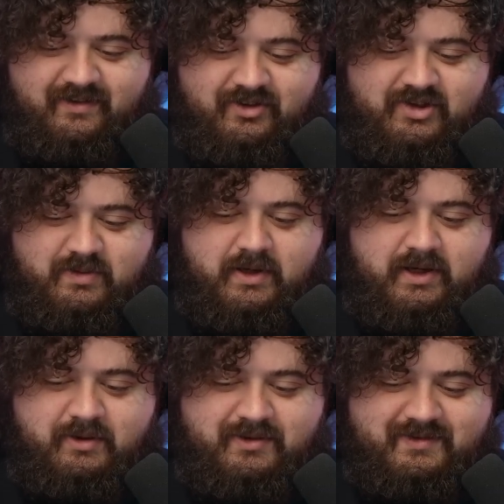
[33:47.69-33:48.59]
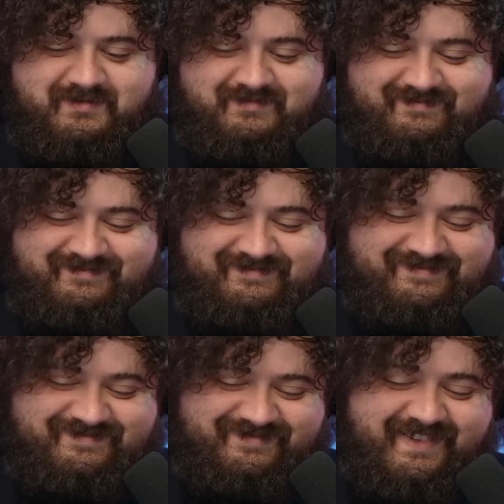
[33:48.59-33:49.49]
They're spinning.
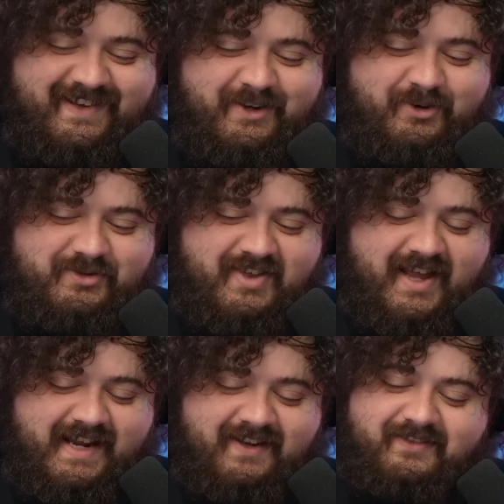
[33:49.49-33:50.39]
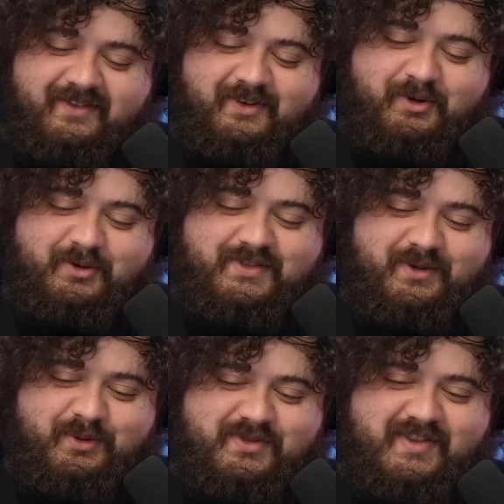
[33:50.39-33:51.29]
Who's they?
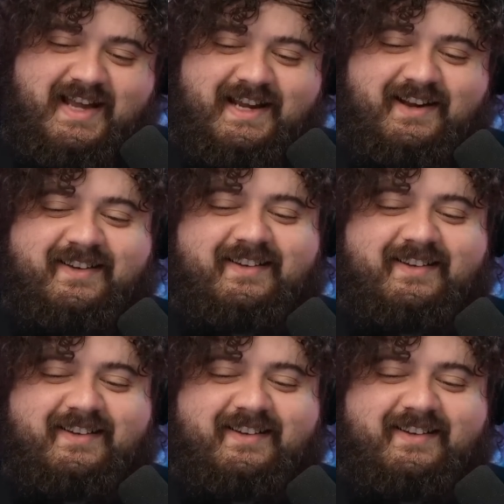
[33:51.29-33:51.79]
Who's they,